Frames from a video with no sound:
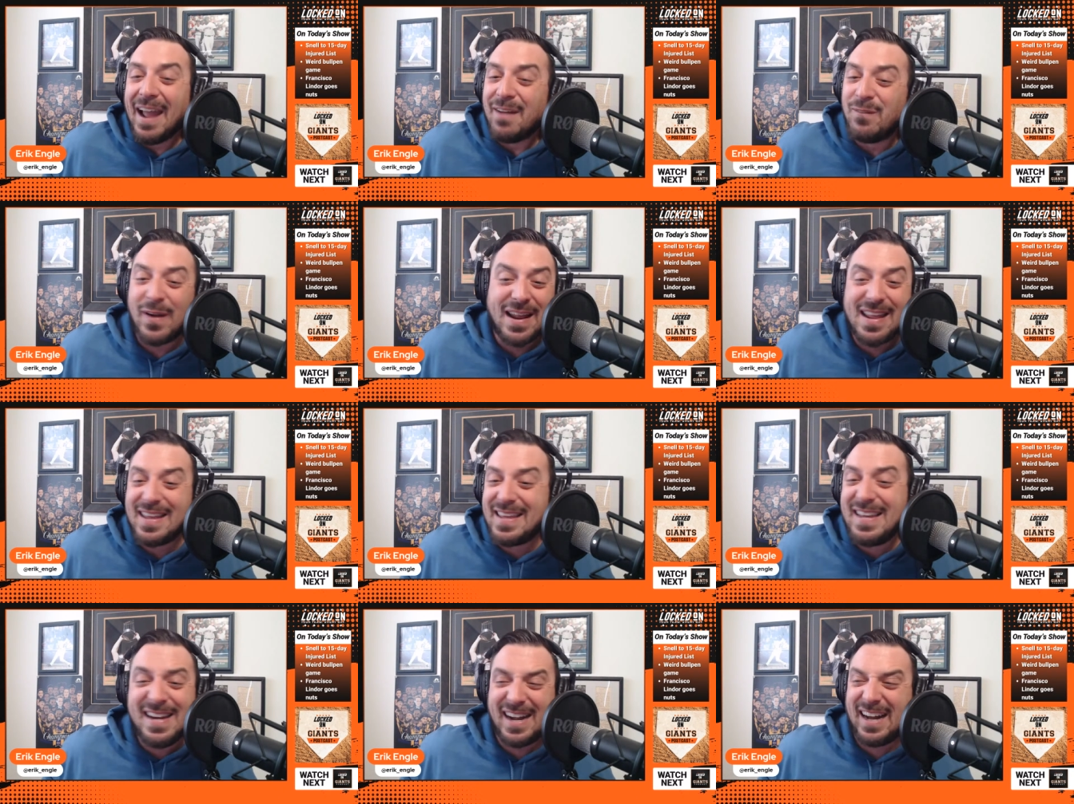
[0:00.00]
But
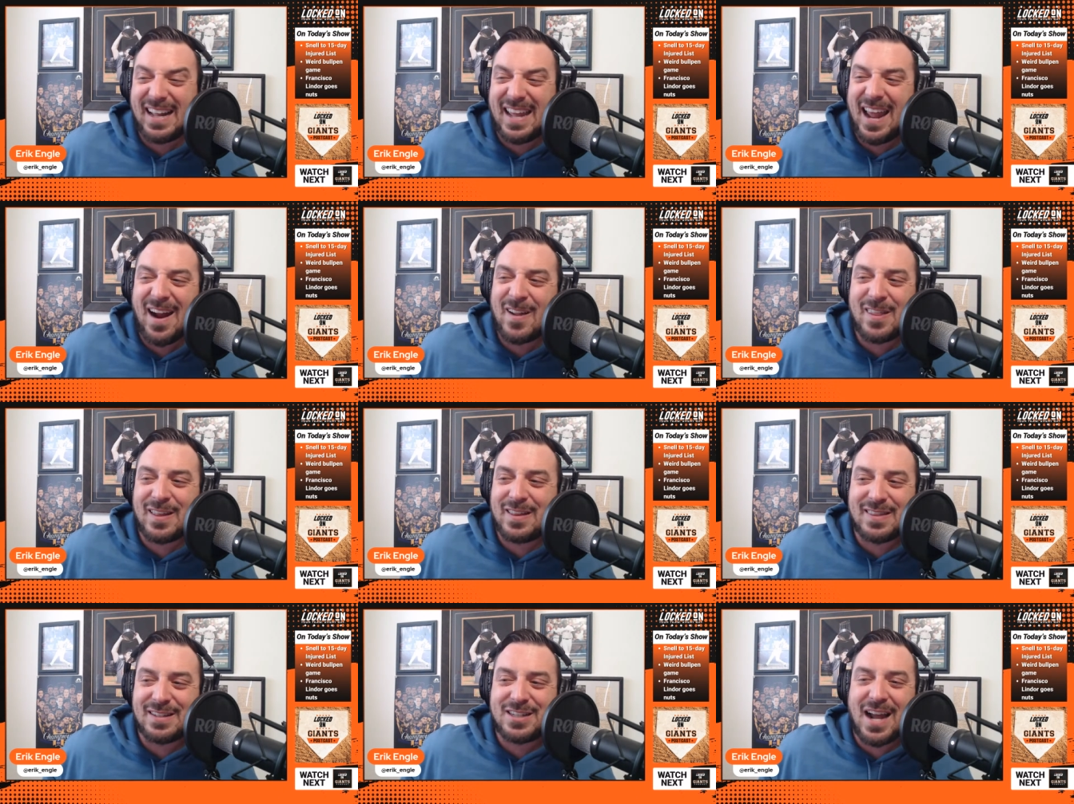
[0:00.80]
he didn't care
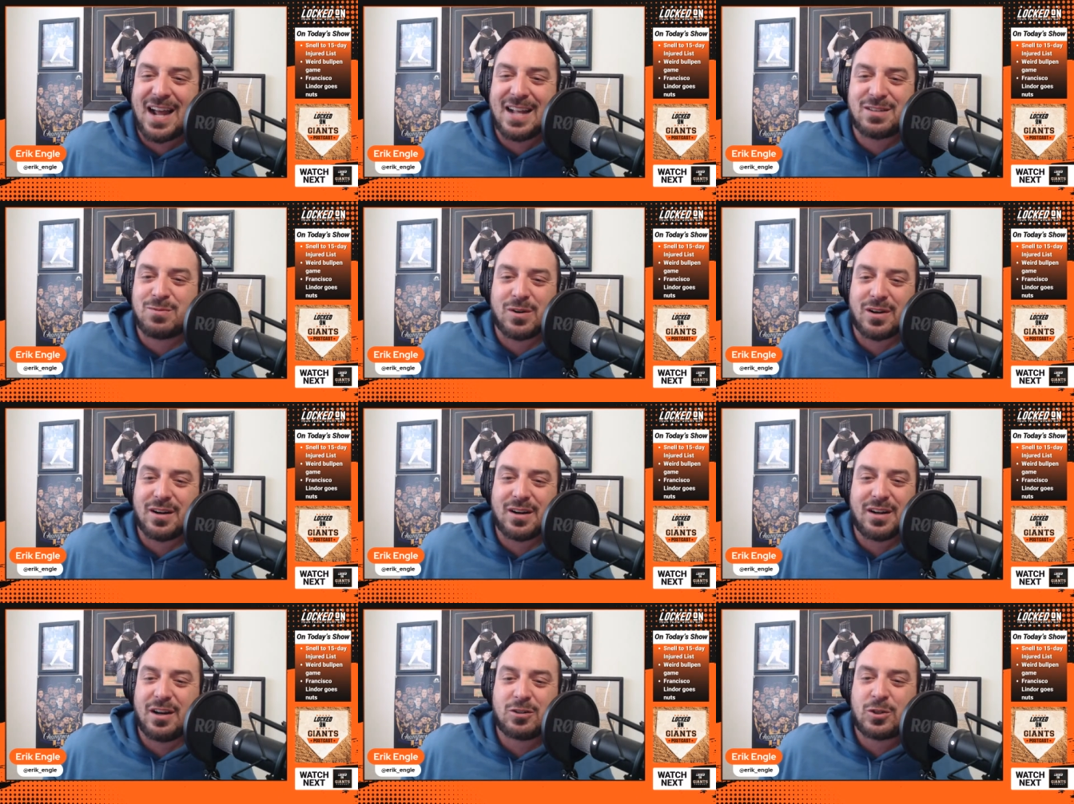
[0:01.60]
that the Giants were,
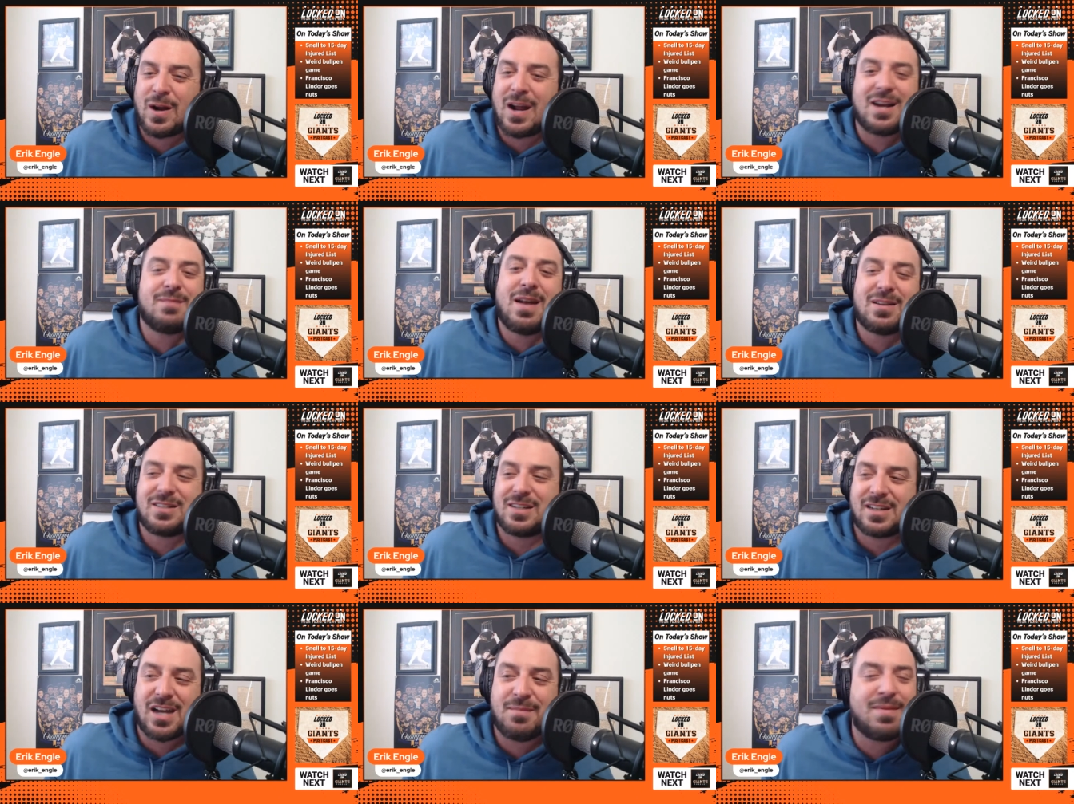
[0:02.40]
trying to mount
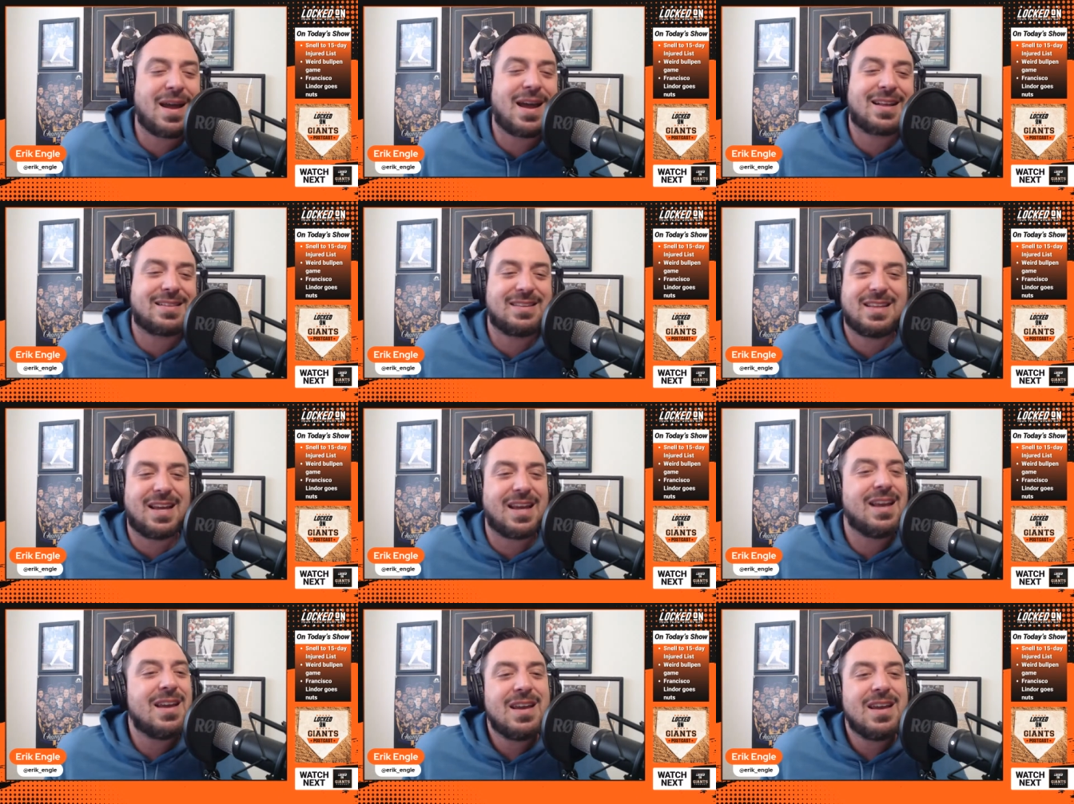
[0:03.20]
a comeback, that they,